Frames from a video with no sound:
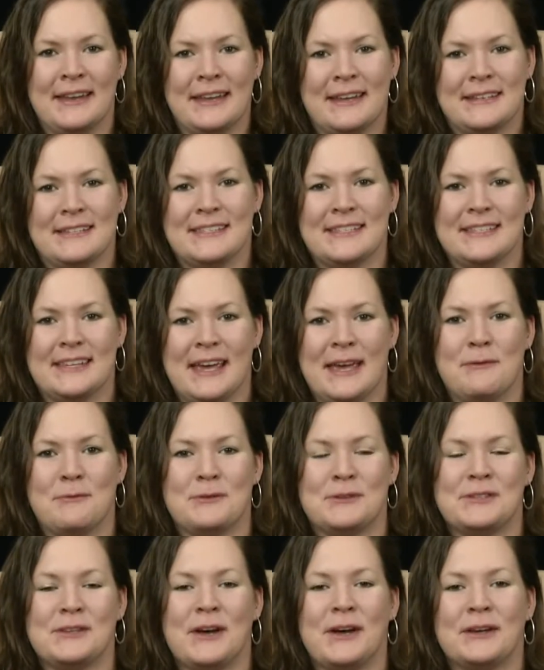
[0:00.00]
and today we're
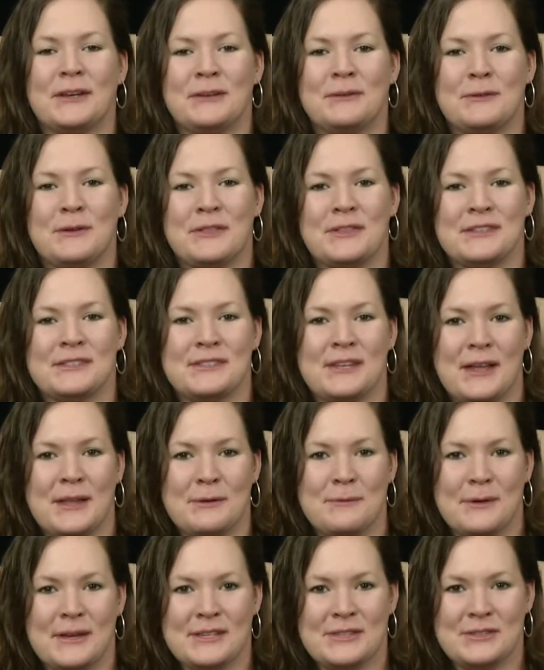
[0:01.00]
talking with the Solid
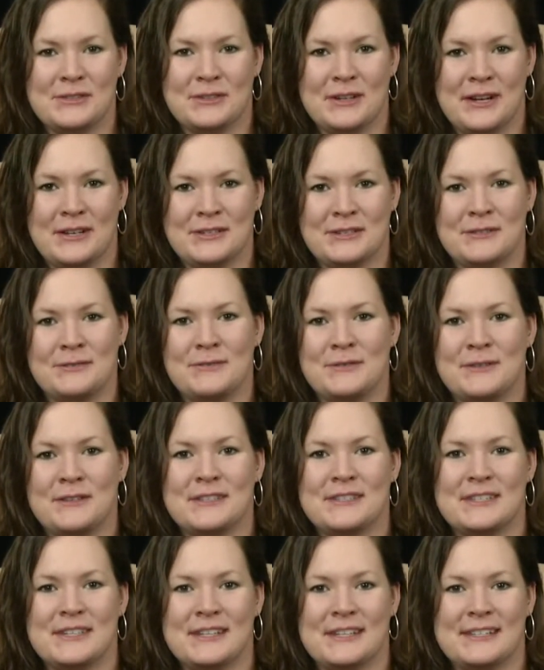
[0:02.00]
Waste Director for the
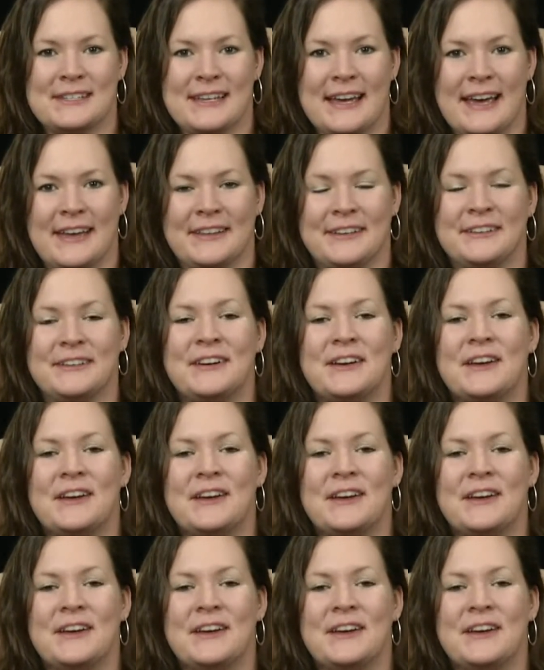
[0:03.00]
City of Tyler,